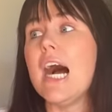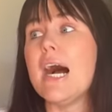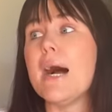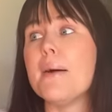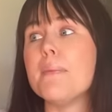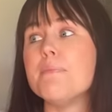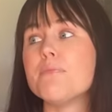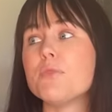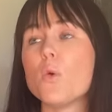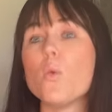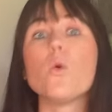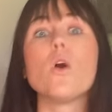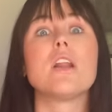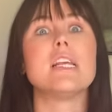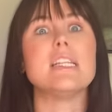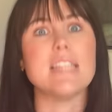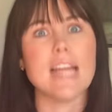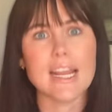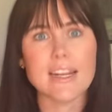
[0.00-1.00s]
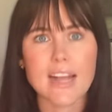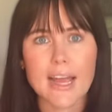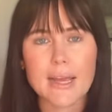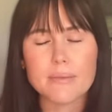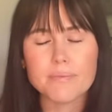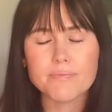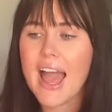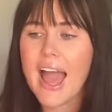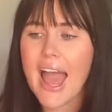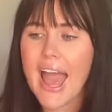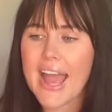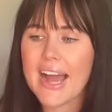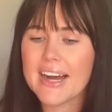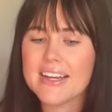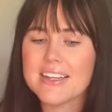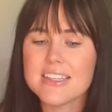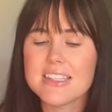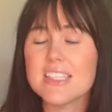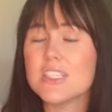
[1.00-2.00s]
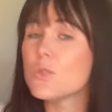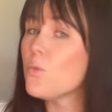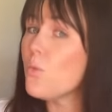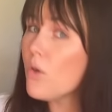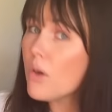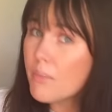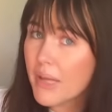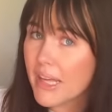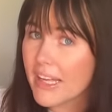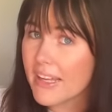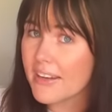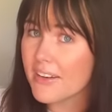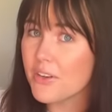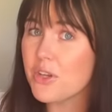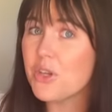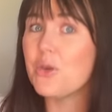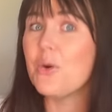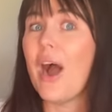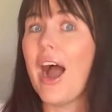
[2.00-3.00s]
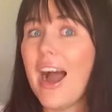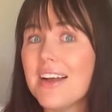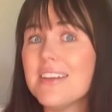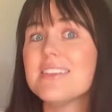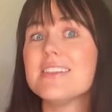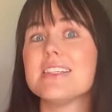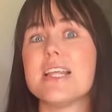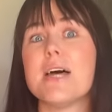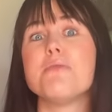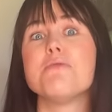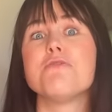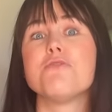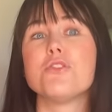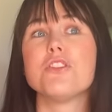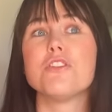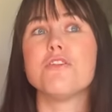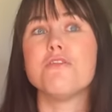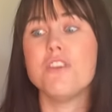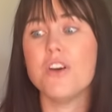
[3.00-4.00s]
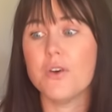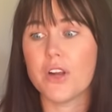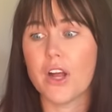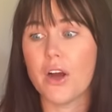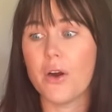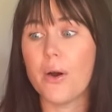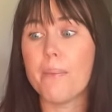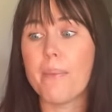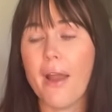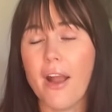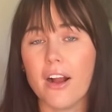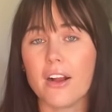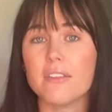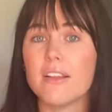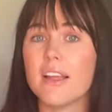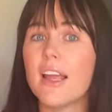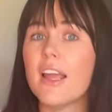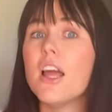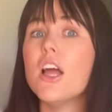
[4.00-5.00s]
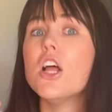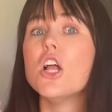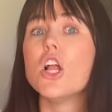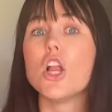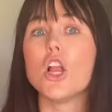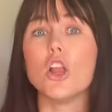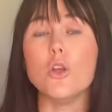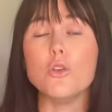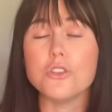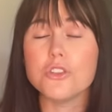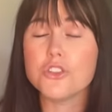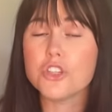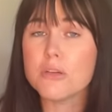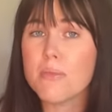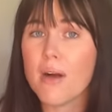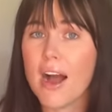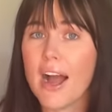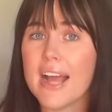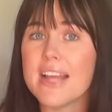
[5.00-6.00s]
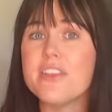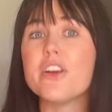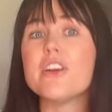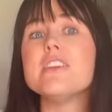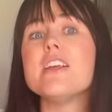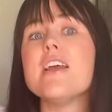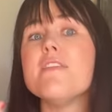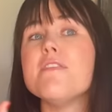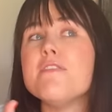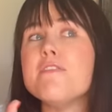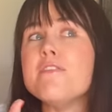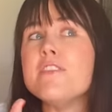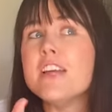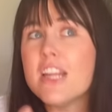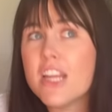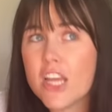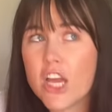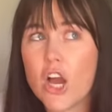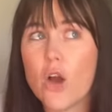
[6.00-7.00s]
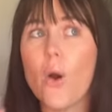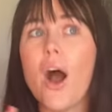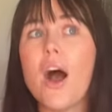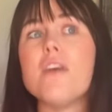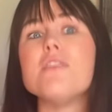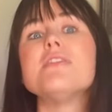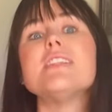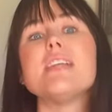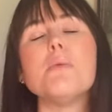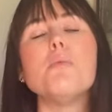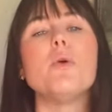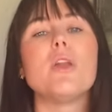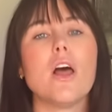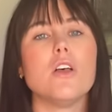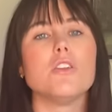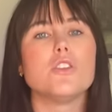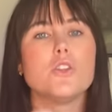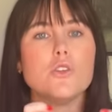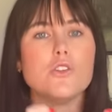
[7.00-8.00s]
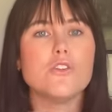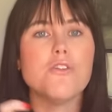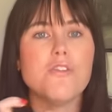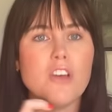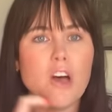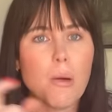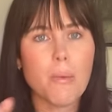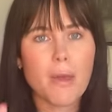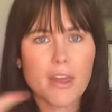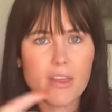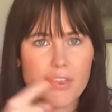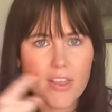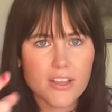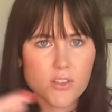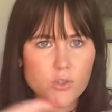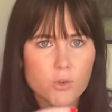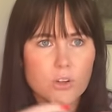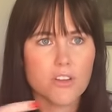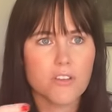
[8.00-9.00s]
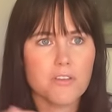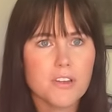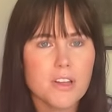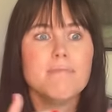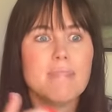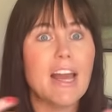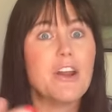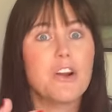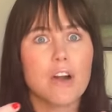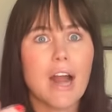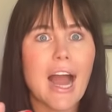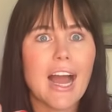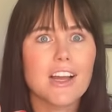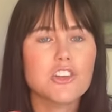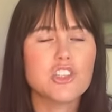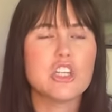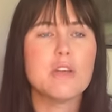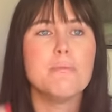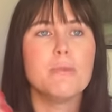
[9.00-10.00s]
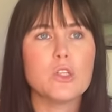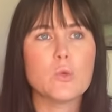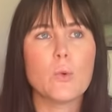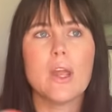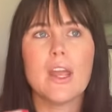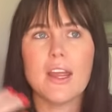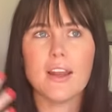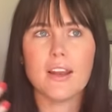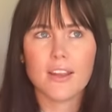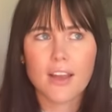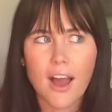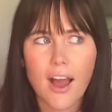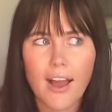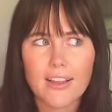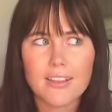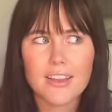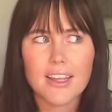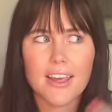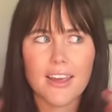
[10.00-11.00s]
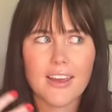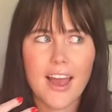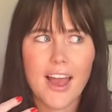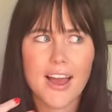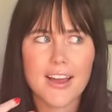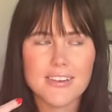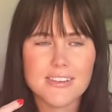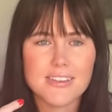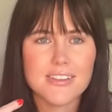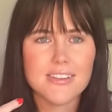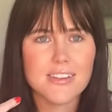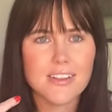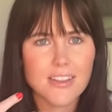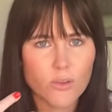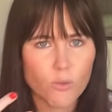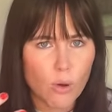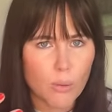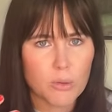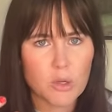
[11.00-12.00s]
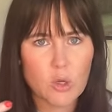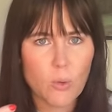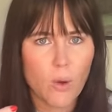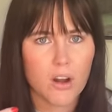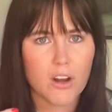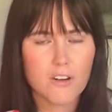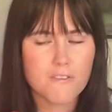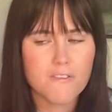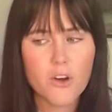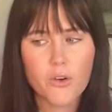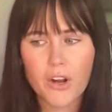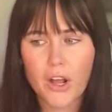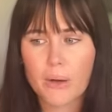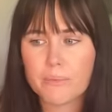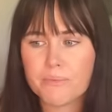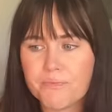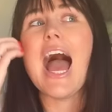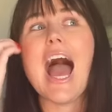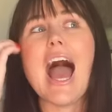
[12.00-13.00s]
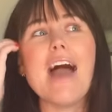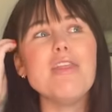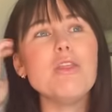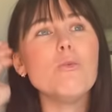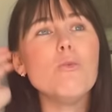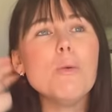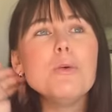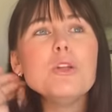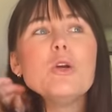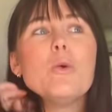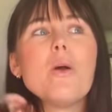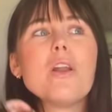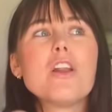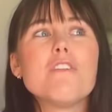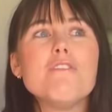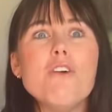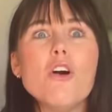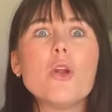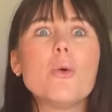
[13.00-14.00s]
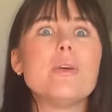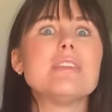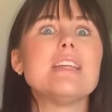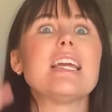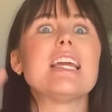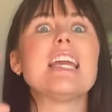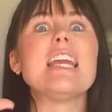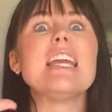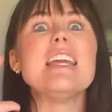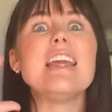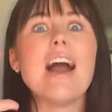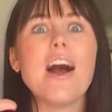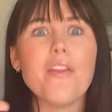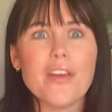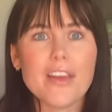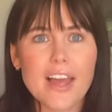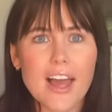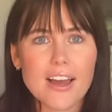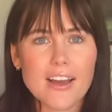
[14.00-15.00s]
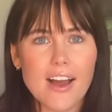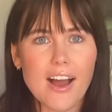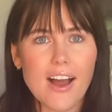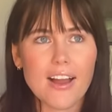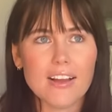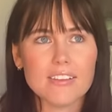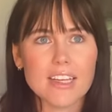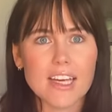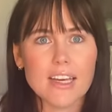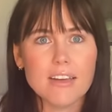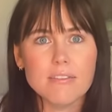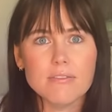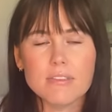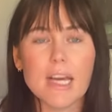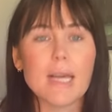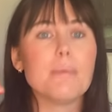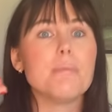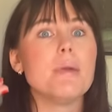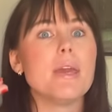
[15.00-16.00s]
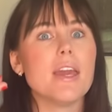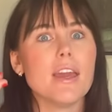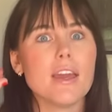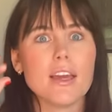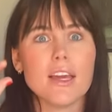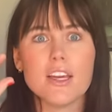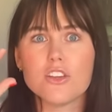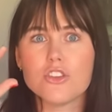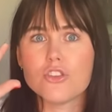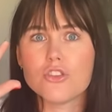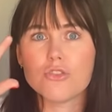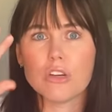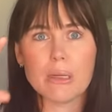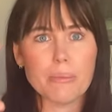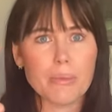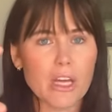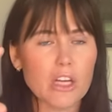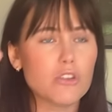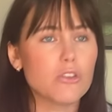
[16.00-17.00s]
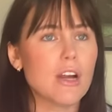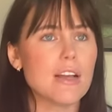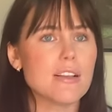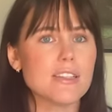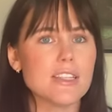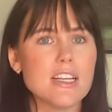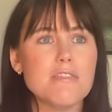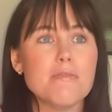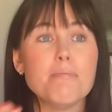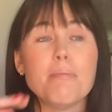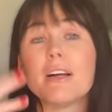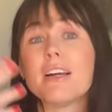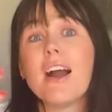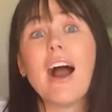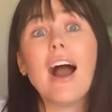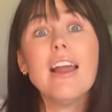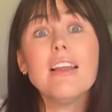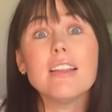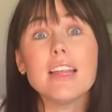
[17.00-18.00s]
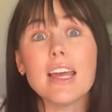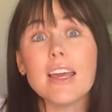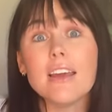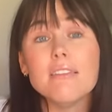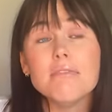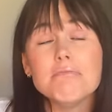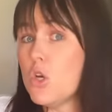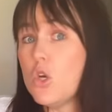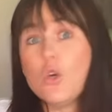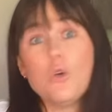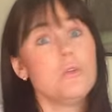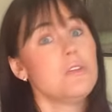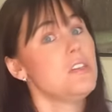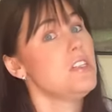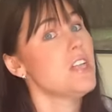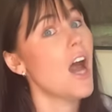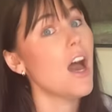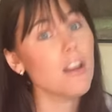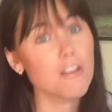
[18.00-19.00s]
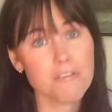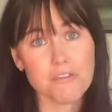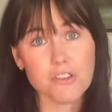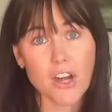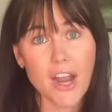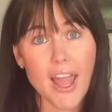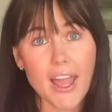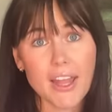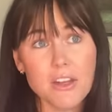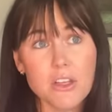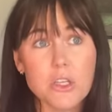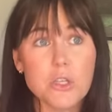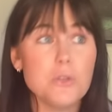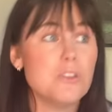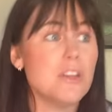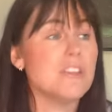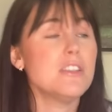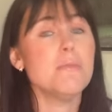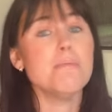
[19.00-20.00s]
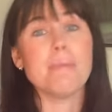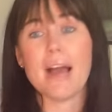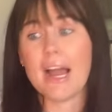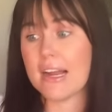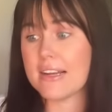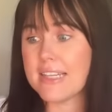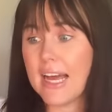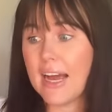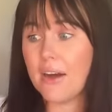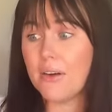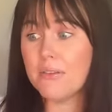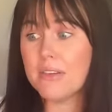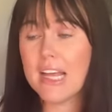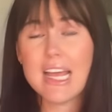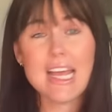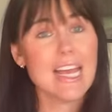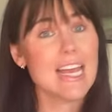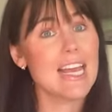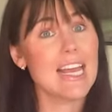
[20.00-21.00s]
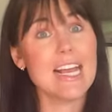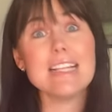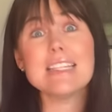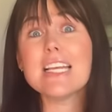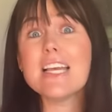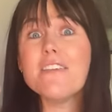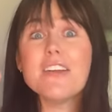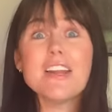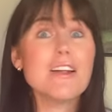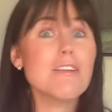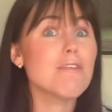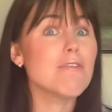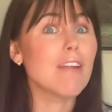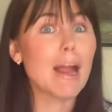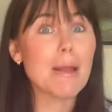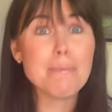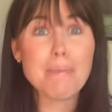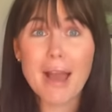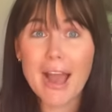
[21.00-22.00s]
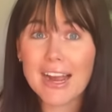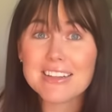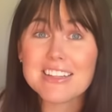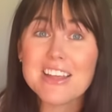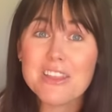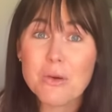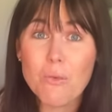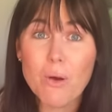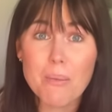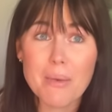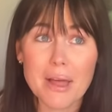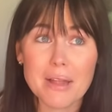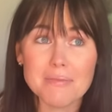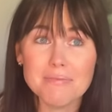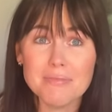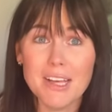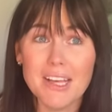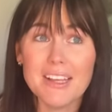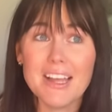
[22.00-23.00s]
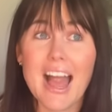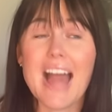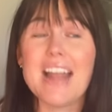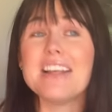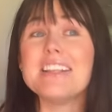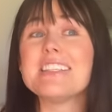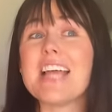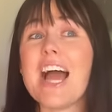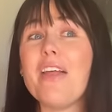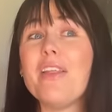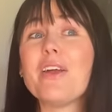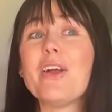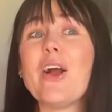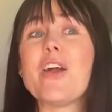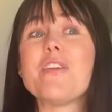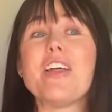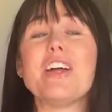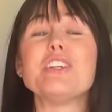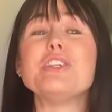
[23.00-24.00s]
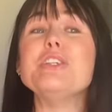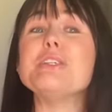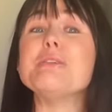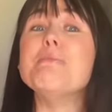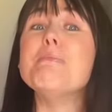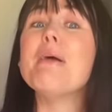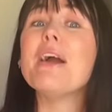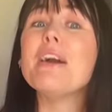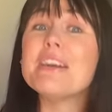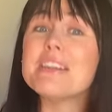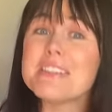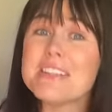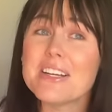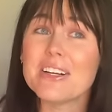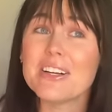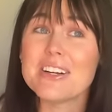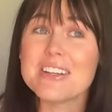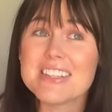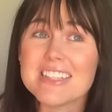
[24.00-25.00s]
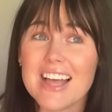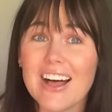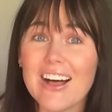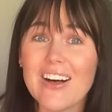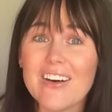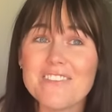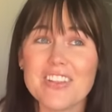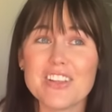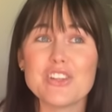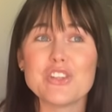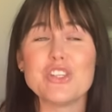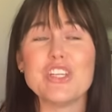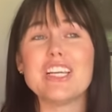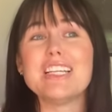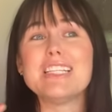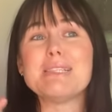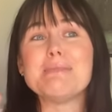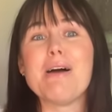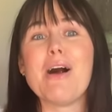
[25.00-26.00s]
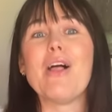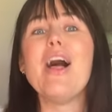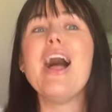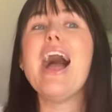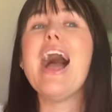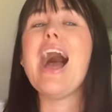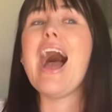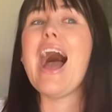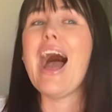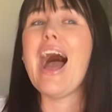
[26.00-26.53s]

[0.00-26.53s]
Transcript: We're on a date night. And this woman who asked them for the photo apparently loses her mind. There's a video of someone else who's filming this sort of interaction between Kylie and the woman who wanted a photo. And the woman who wanted a photo is like yelling at Kylie, like being extremely aggressive. But Kylie, who's not afraid, who doesn't back down, is giving it right back to the woman. and is telling her that she's embarrassing herself, that she can smell